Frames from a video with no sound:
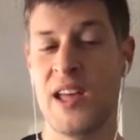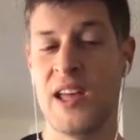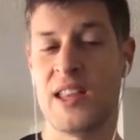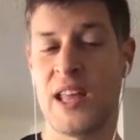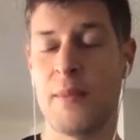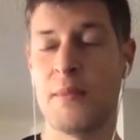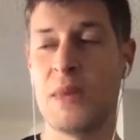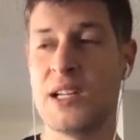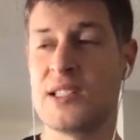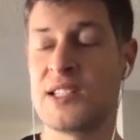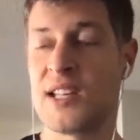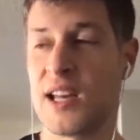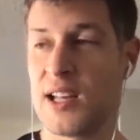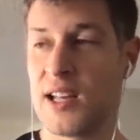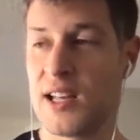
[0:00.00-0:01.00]
that means
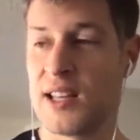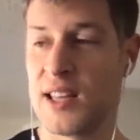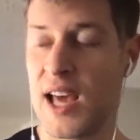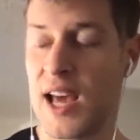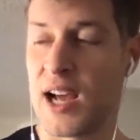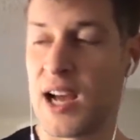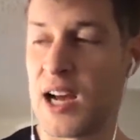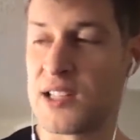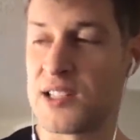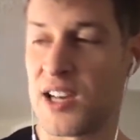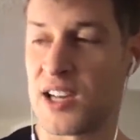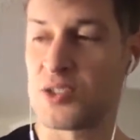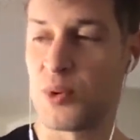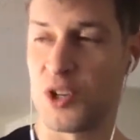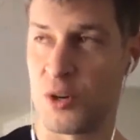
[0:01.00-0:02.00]
that in that
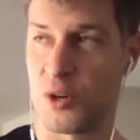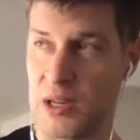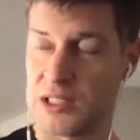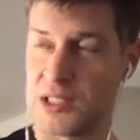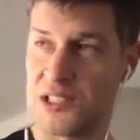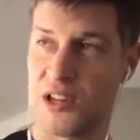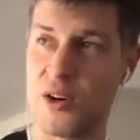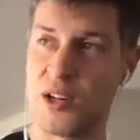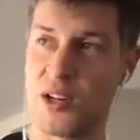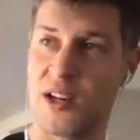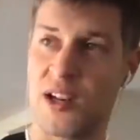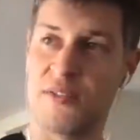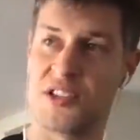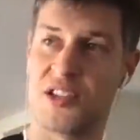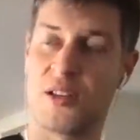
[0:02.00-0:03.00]
context, when your melatonin
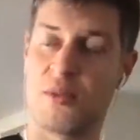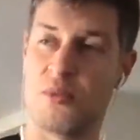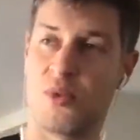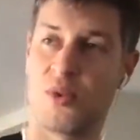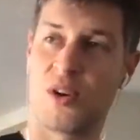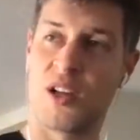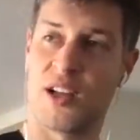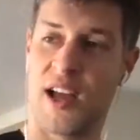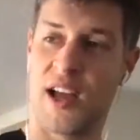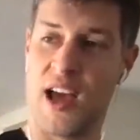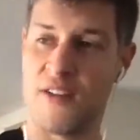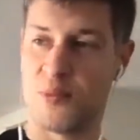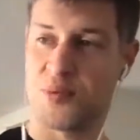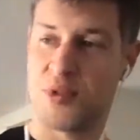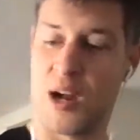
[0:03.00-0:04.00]
levels in the morning
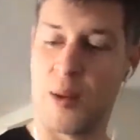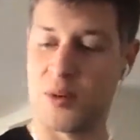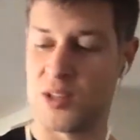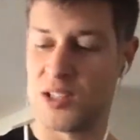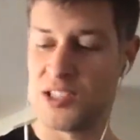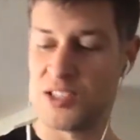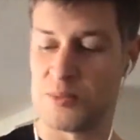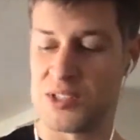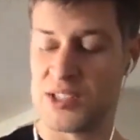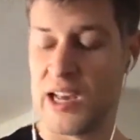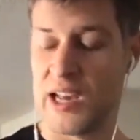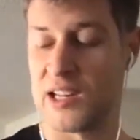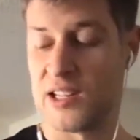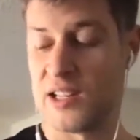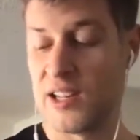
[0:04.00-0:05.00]
haven't properly
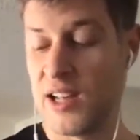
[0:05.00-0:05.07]
subsided,